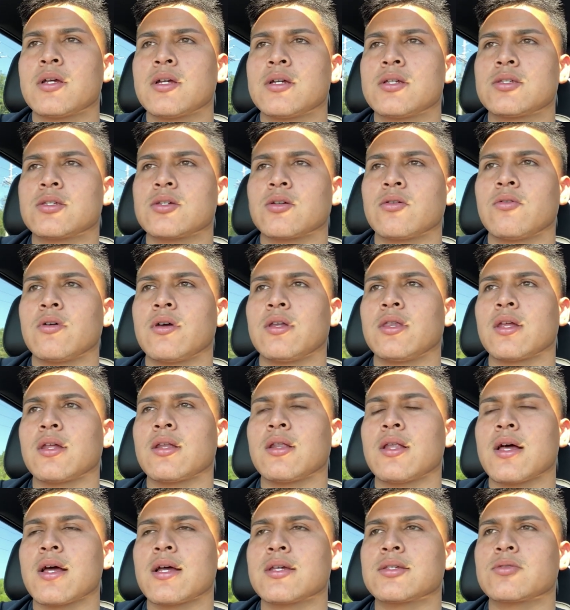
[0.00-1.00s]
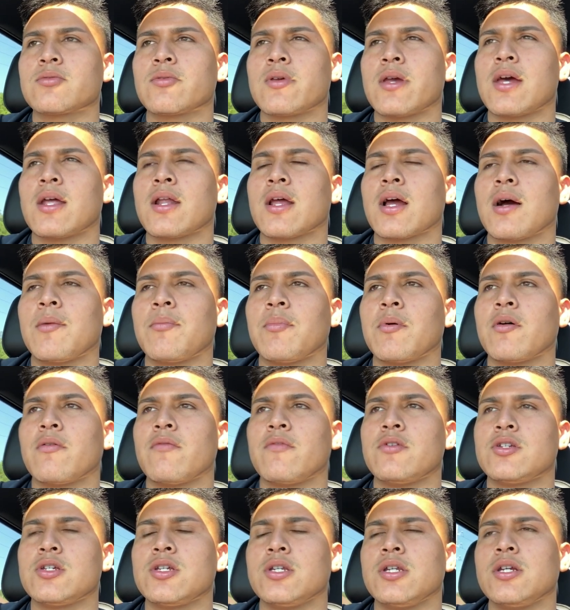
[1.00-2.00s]
So in the class, we had a couple of
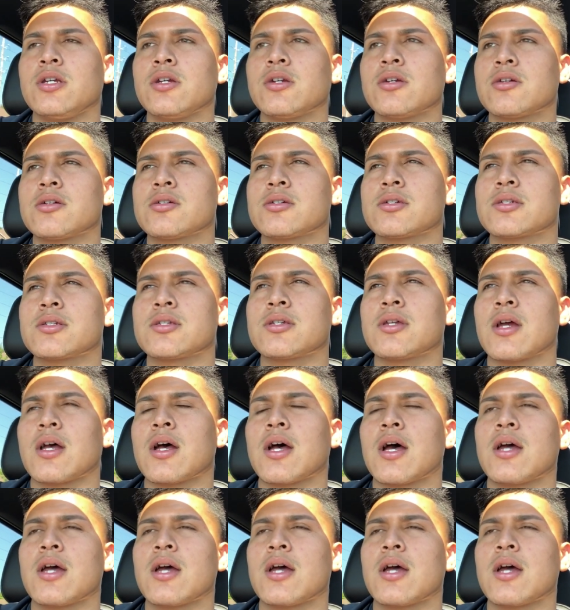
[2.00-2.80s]
engineers,